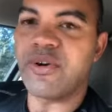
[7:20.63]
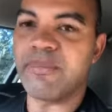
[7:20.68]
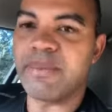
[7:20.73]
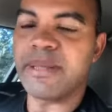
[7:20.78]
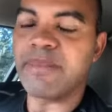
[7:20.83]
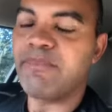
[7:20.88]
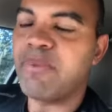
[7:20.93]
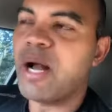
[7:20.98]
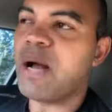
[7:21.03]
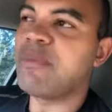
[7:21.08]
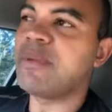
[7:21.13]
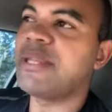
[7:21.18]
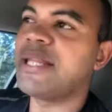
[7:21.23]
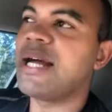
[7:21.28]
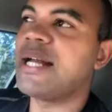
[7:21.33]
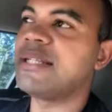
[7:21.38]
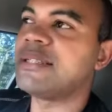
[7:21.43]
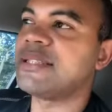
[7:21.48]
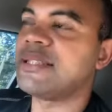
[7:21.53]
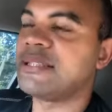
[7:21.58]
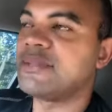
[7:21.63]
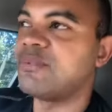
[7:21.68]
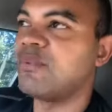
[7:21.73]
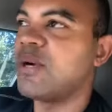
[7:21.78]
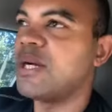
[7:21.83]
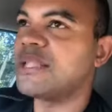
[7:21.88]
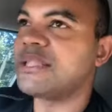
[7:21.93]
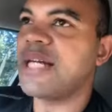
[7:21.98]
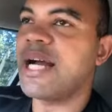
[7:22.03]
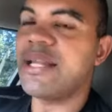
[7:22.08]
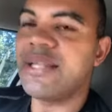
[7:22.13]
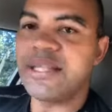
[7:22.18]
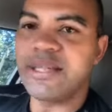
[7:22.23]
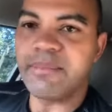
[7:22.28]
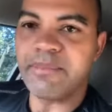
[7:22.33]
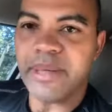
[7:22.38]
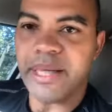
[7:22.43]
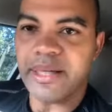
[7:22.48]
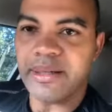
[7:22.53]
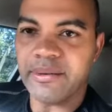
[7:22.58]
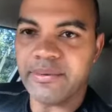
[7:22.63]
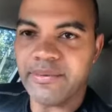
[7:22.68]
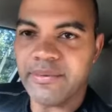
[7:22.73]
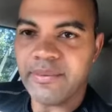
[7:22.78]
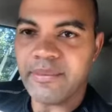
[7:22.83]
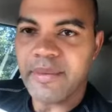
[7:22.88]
But the problem with that is one is highly competitive.